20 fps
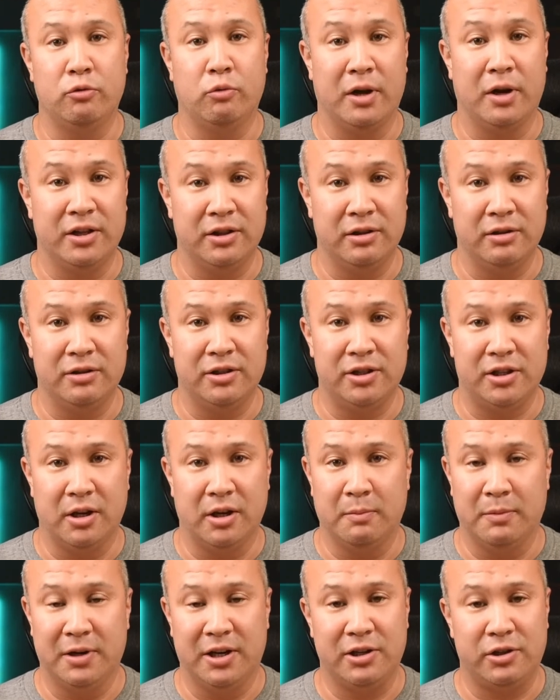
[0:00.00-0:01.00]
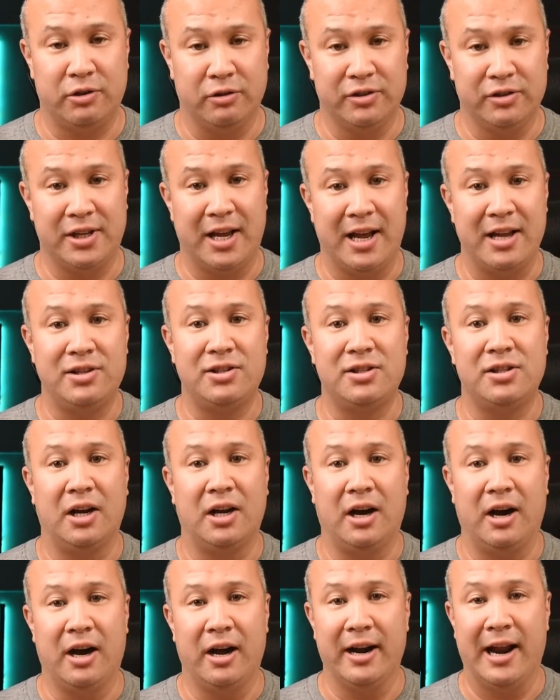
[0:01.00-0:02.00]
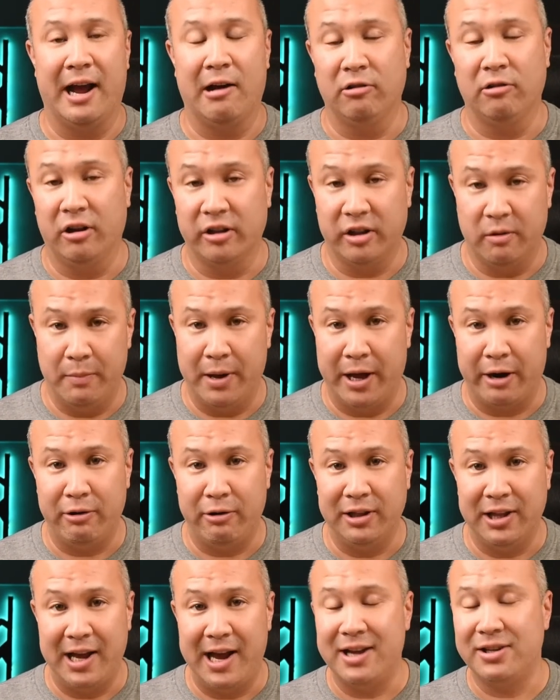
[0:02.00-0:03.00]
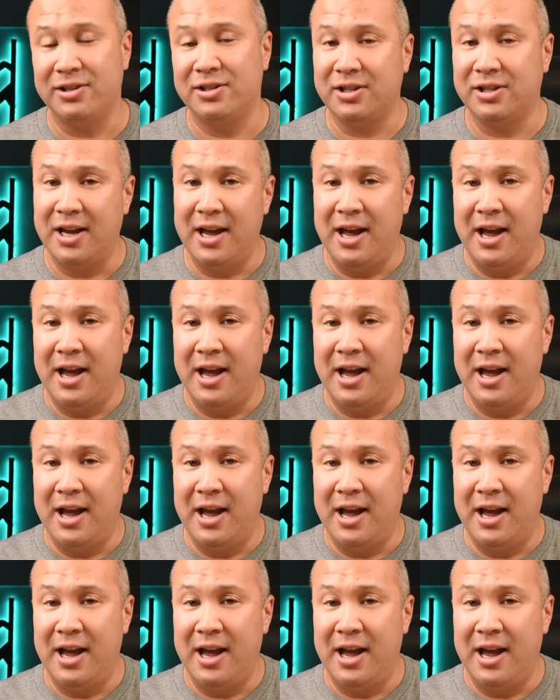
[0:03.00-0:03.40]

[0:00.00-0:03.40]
run some additional tests on how long the battery lasts,